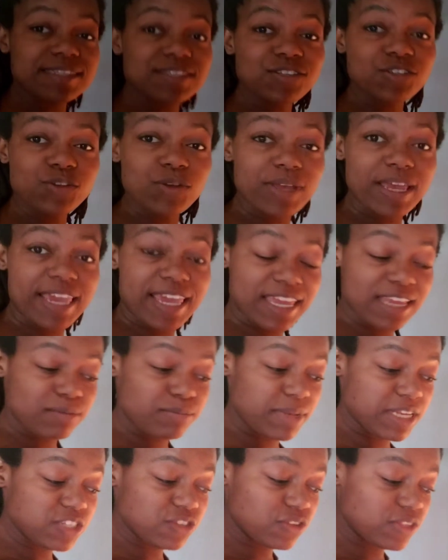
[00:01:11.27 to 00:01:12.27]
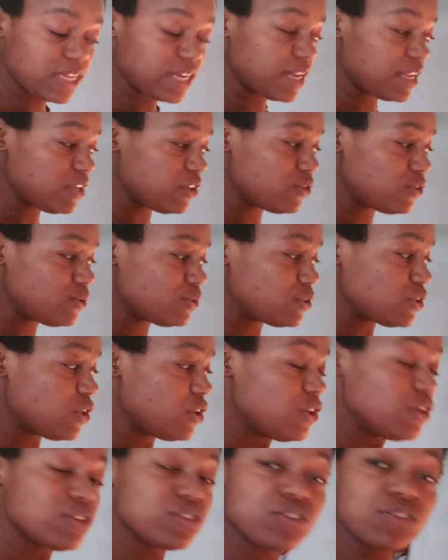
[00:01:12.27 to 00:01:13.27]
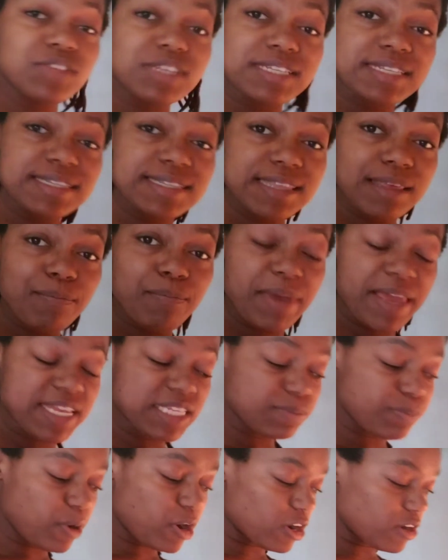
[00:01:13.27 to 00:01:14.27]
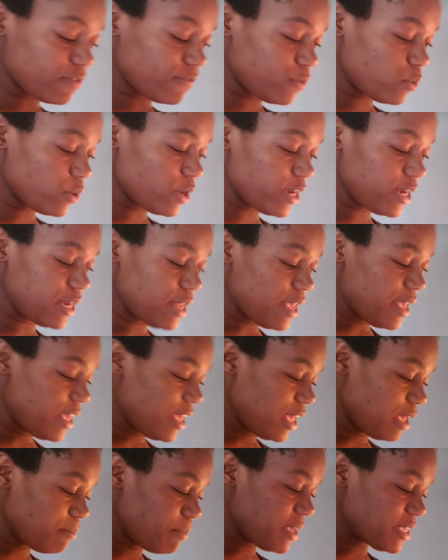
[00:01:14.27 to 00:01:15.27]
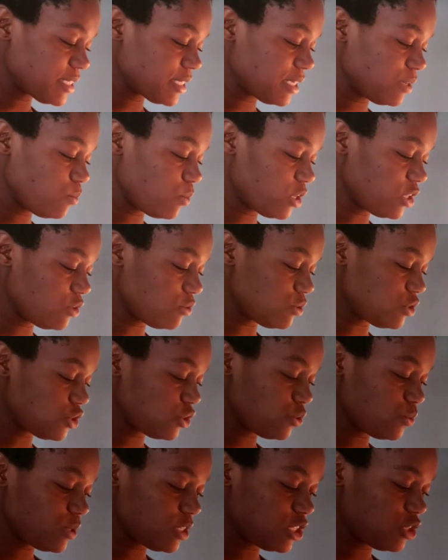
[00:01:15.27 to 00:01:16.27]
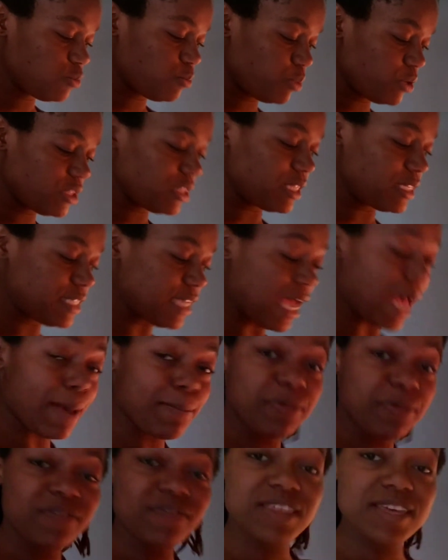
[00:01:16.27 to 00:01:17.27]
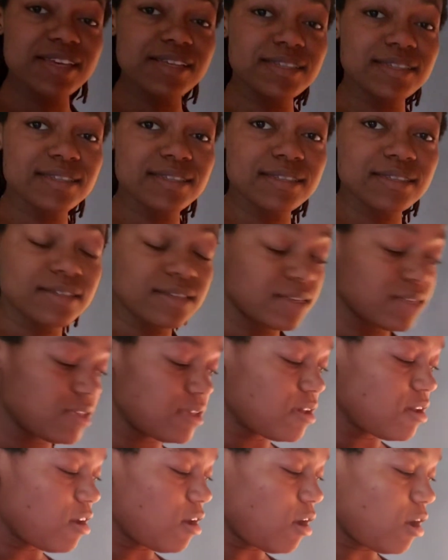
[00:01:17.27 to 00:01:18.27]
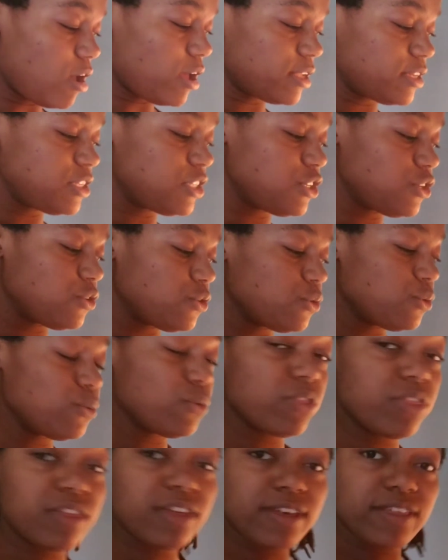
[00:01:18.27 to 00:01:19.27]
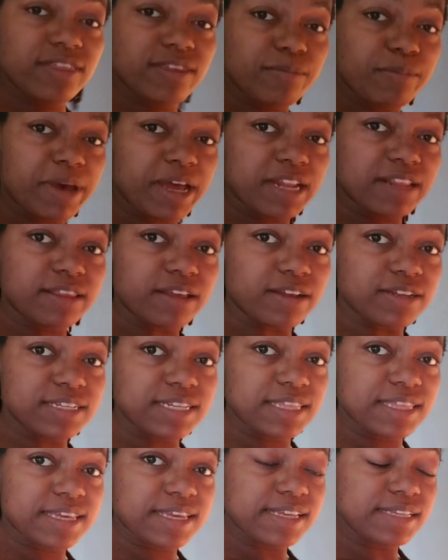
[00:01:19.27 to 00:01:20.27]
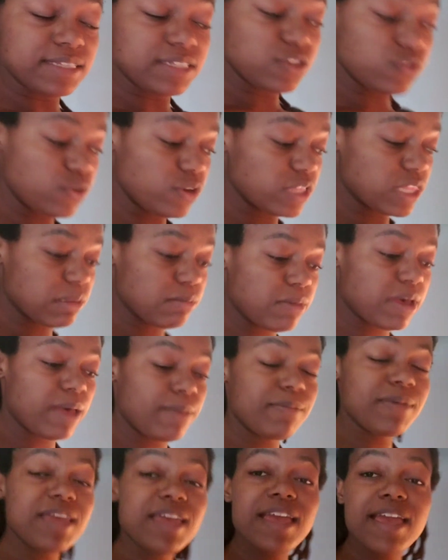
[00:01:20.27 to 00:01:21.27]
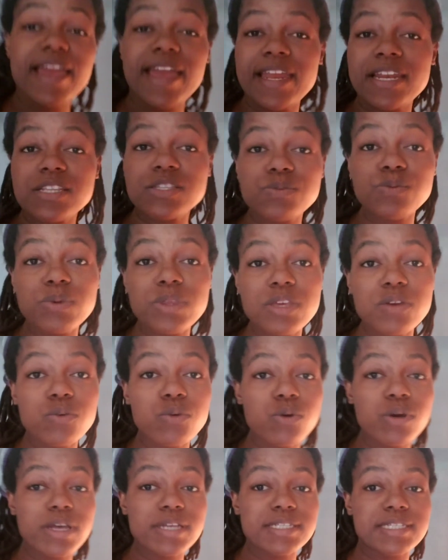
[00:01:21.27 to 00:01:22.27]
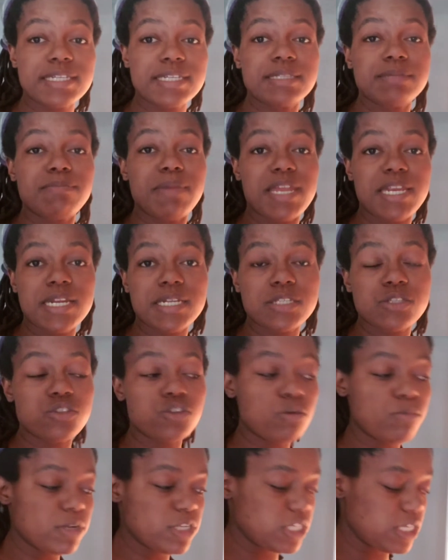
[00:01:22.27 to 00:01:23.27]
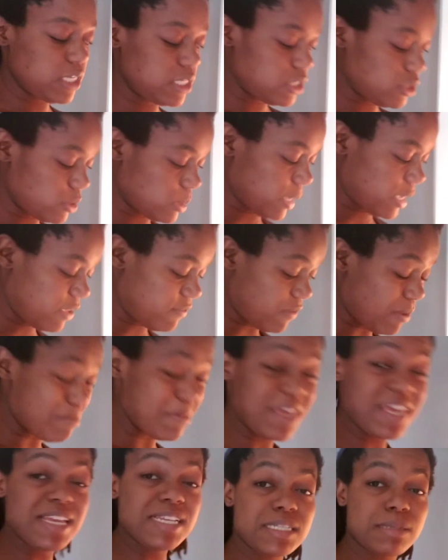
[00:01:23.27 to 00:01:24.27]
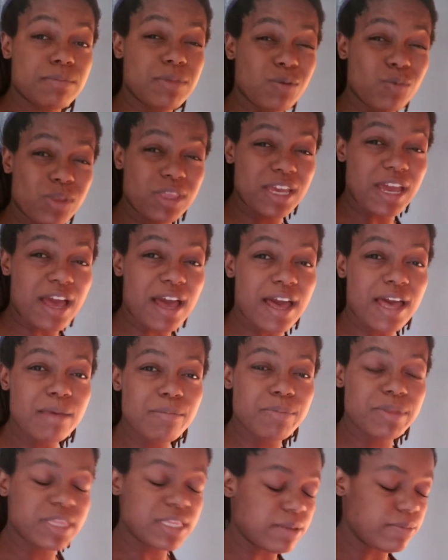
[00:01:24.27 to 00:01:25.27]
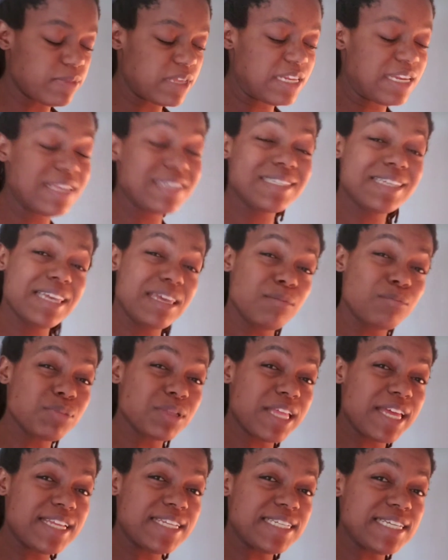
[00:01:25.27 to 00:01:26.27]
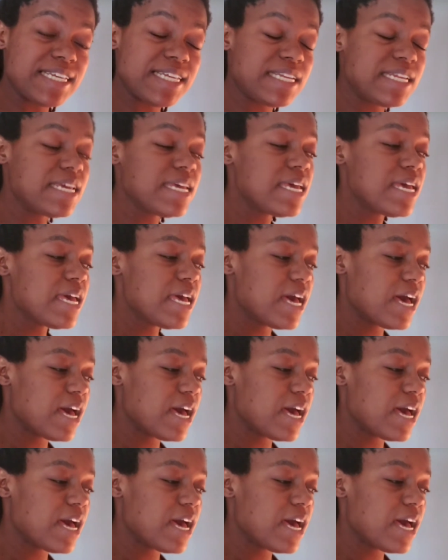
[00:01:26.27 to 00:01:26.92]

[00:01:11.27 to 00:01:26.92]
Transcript: this little hand mixer that I use. So this is the base part for it. And basically what you do is you put the top of this onto onto this, you hook them up, and it's really cool because it's made it so much easier. Like if I'm making something really hot, but something needs to get blended